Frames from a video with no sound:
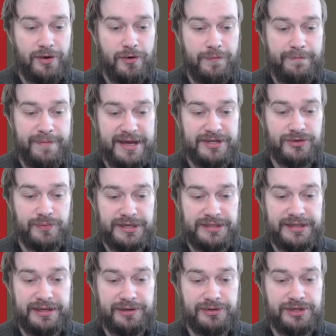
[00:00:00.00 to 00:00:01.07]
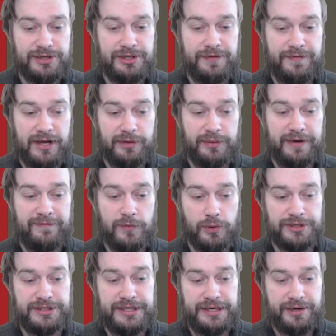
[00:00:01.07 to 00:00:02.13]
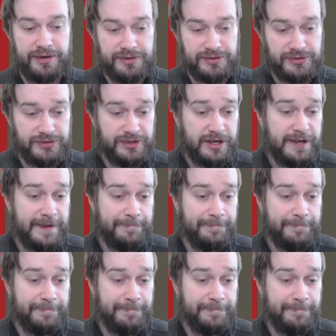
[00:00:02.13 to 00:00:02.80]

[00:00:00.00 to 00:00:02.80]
home base retailers into the following 4 tiers.